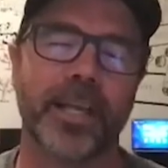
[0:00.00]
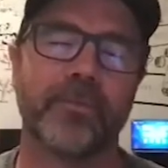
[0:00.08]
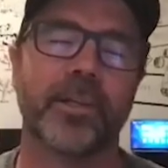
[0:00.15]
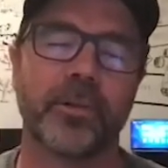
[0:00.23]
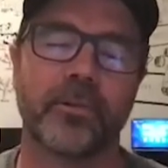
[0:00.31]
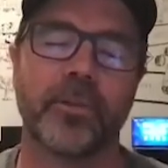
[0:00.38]
Have
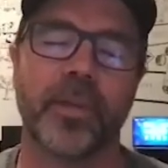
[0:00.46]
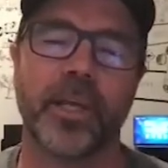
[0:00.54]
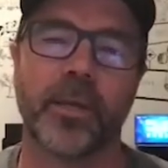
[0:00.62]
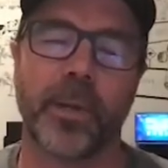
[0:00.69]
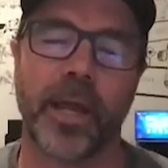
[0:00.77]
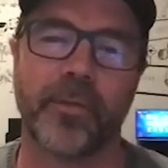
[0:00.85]
a little think
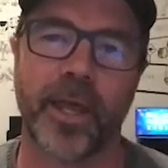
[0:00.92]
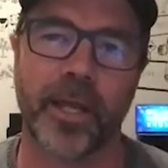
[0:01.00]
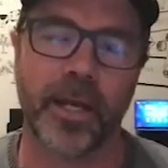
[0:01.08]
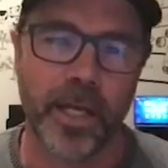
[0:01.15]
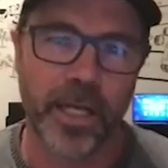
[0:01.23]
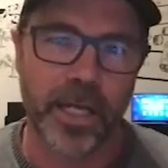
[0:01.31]
about
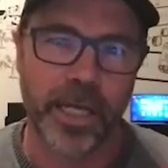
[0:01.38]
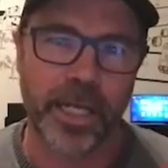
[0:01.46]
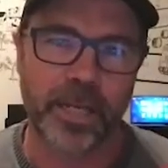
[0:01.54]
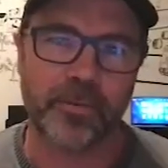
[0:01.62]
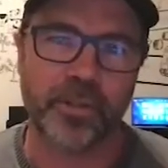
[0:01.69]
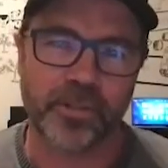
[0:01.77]
that.
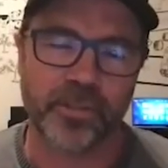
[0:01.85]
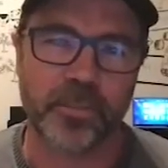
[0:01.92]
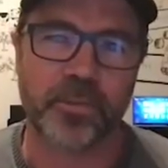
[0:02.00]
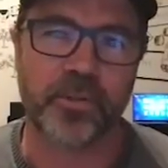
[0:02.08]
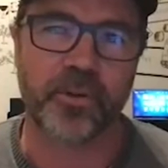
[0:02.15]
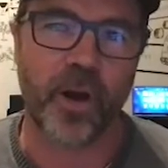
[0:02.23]
Even your
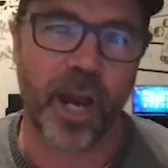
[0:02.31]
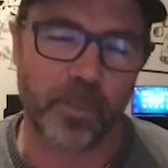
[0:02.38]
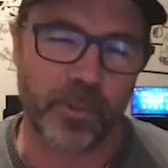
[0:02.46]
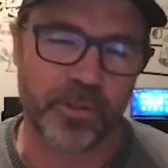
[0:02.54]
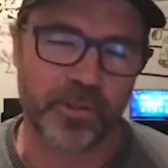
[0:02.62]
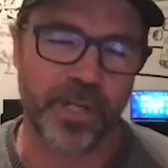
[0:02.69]

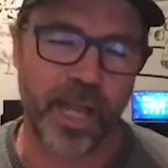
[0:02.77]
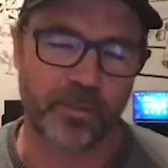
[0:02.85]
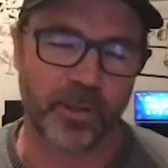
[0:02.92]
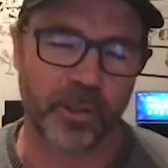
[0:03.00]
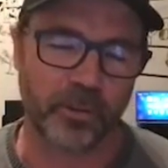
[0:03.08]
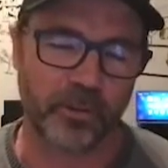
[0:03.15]
subscribers should have a
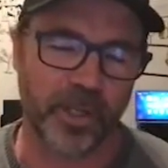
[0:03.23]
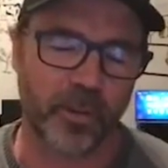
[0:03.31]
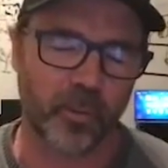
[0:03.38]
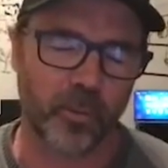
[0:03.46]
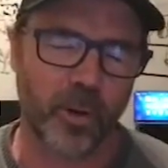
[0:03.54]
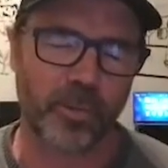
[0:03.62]
little
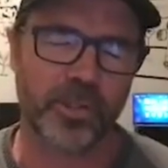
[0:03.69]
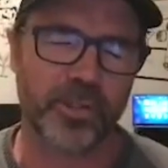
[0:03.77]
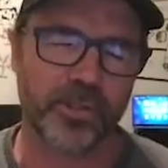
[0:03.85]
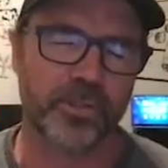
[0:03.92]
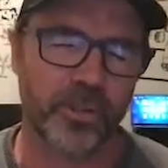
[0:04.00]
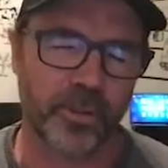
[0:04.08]
think. What would
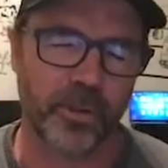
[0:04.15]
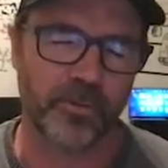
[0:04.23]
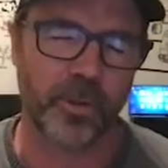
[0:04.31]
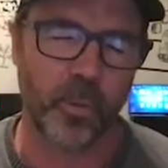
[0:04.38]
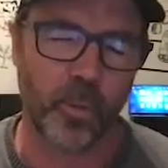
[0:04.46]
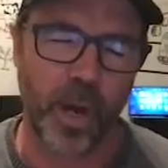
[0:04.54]
you do
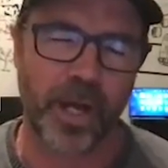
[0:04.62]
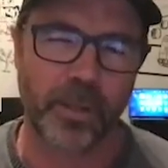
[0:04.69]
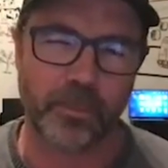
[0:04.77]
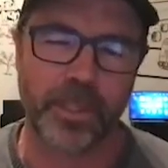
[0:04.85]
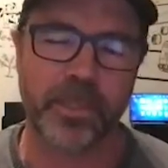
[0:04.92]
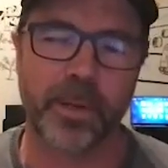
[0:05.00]
if you won
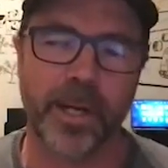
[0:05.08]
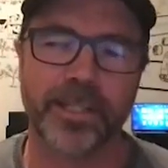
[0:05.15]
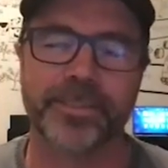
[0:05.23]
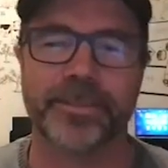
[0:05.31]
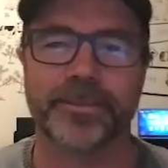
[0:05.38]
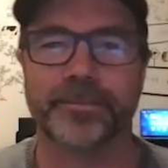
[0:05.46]
a big
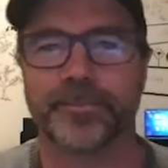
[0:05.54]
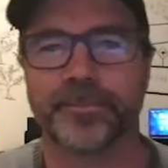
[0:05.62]
bus?